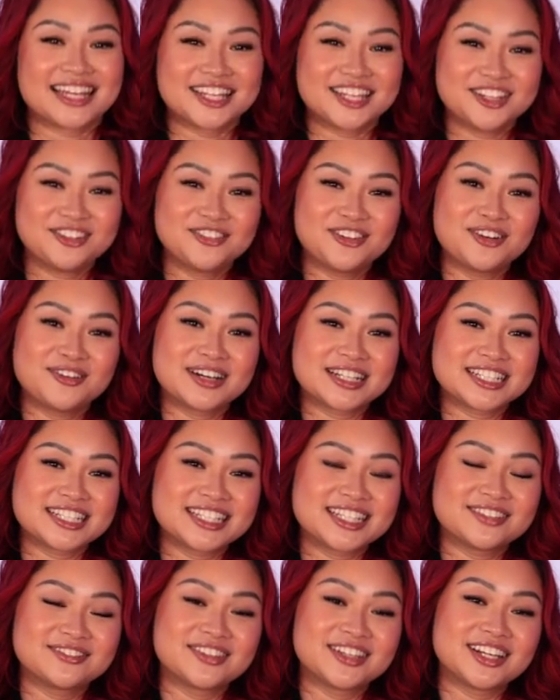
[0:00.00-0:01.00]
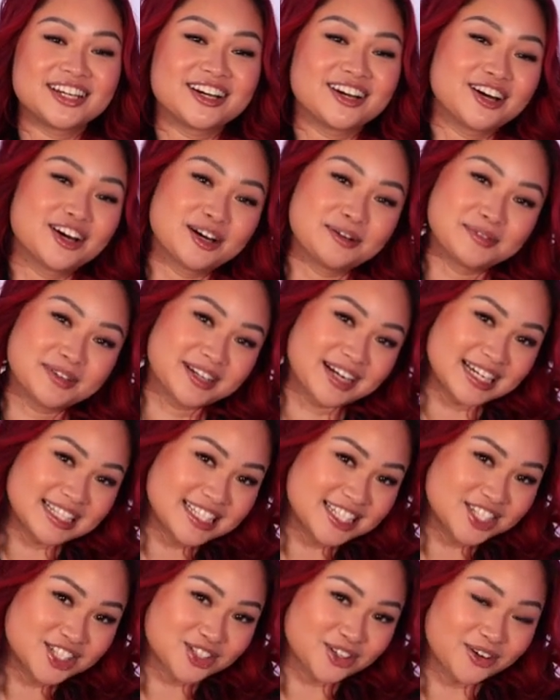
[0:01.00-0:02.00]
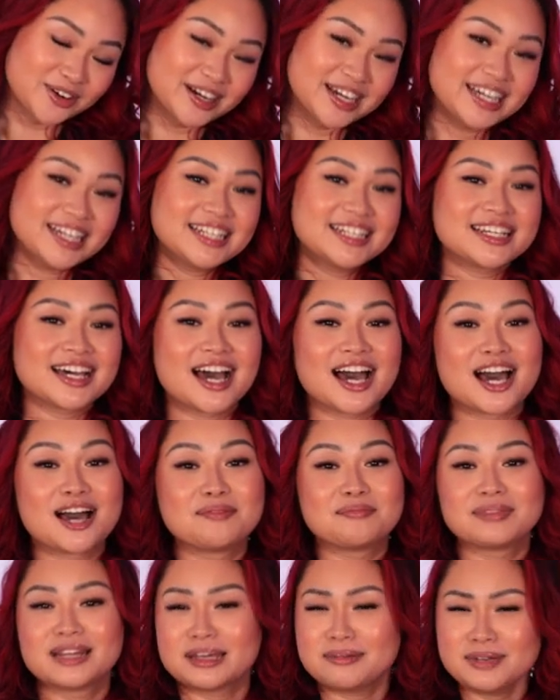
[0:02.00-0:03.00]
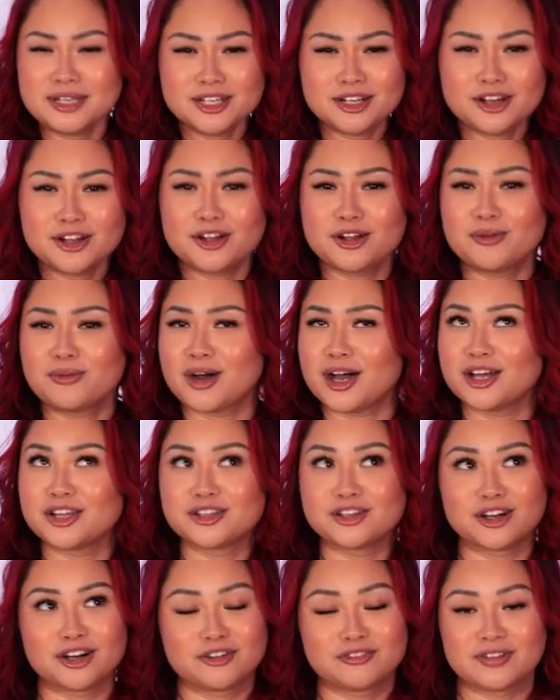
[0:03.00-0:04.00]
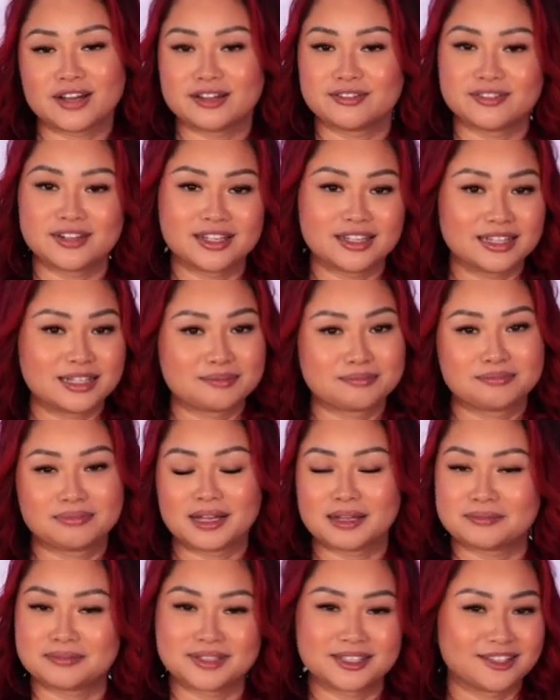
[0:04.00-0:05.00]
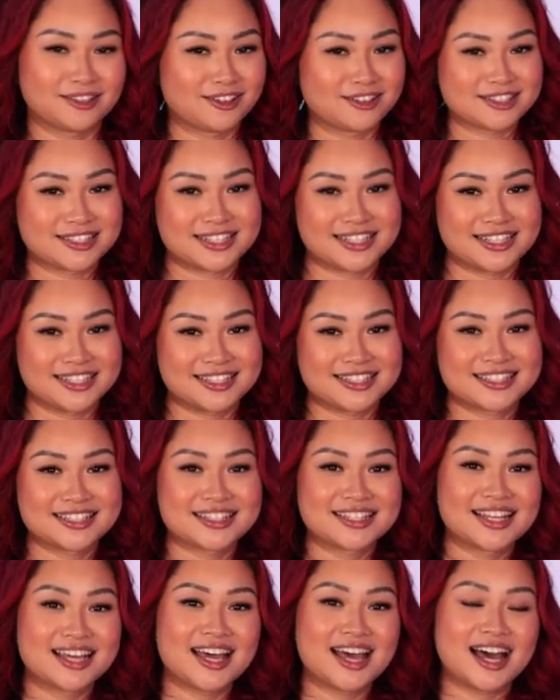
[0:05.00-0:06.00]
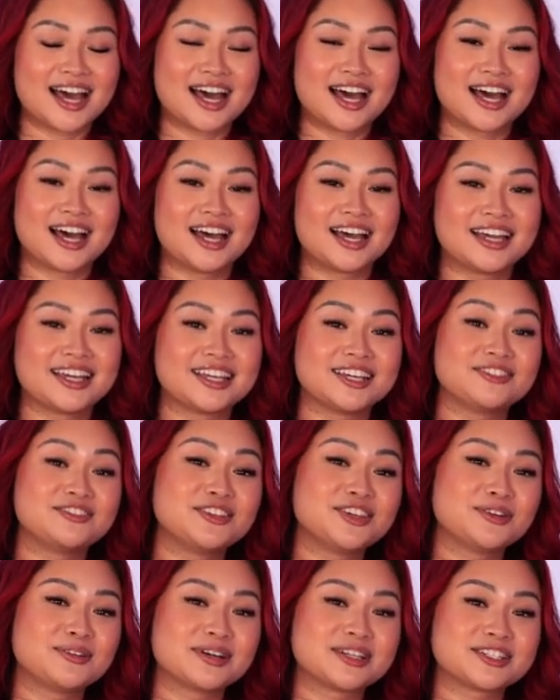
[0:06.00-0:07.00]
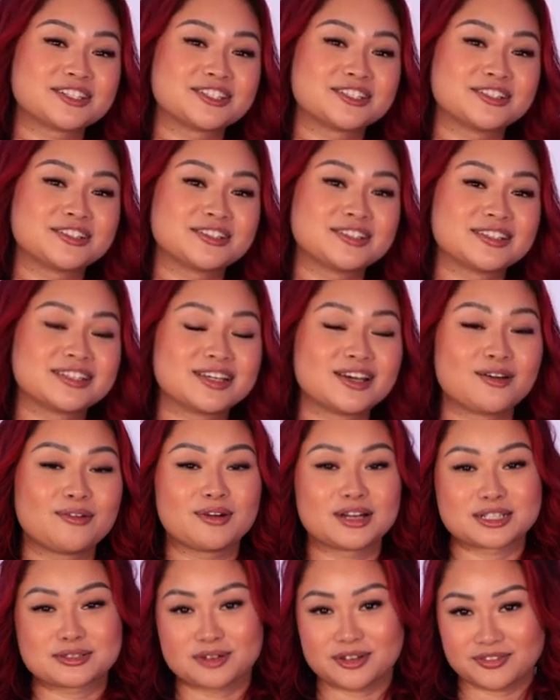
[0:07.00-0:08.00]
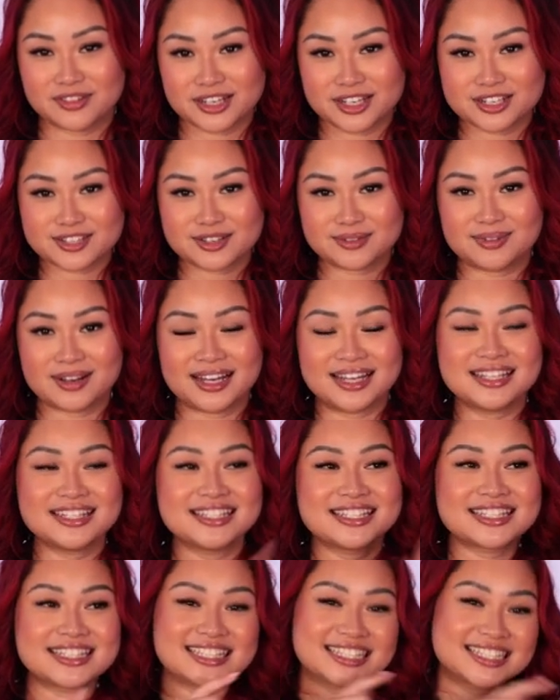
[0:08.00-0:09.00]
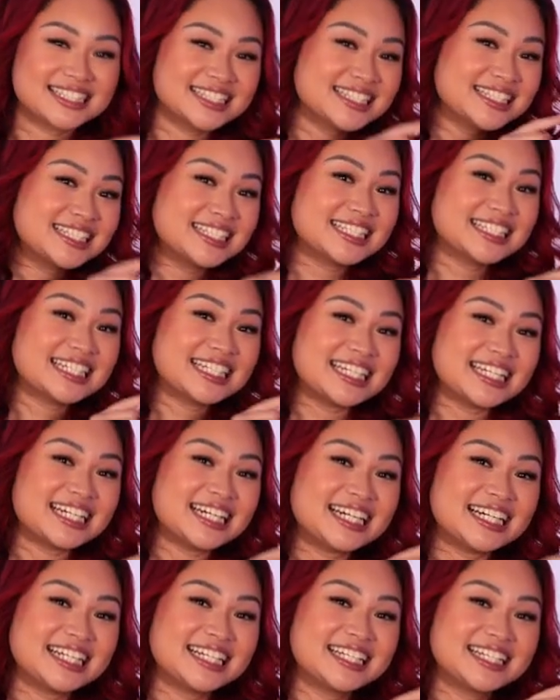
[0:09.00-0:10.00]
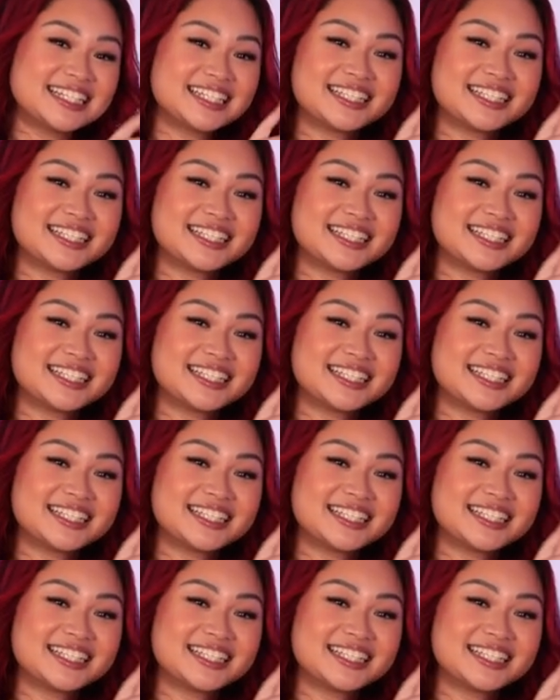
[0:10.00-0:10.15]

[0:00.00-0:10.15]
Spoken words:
Thank you for watching the video. I hope you guys enjoyed. Let me know what your favorite lip plumping gloss is. If you want to watch more videos from us, click here.